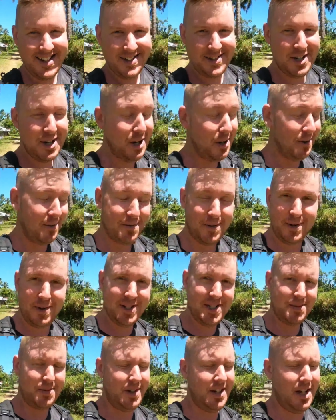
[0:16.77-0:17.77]
So for
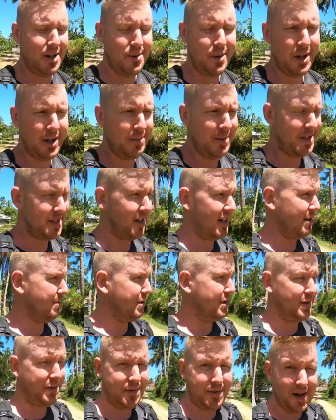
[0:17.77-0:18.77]
this one here, we're going to be talking
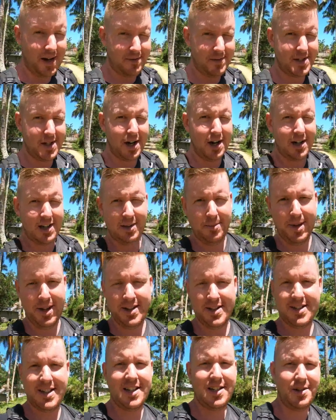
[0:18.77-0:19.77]
about the 5
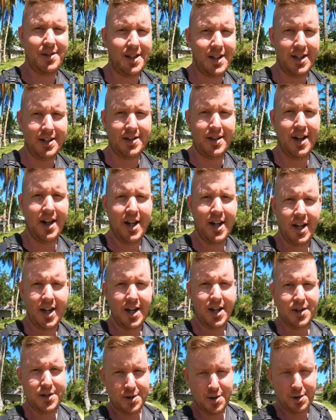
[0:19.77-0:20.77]
documents that you need
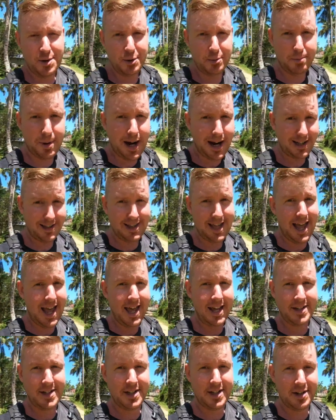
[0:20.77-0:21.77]
to buy
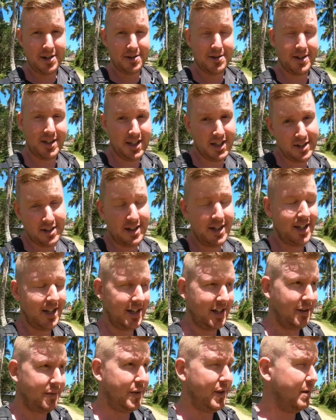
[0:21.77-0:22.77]
land here legally
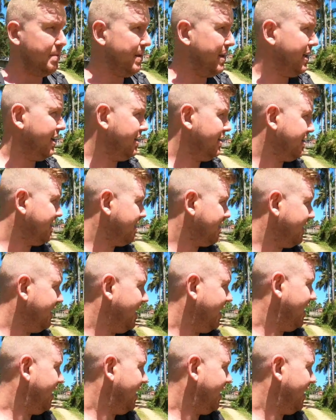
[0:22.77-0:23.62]
in the Philippines.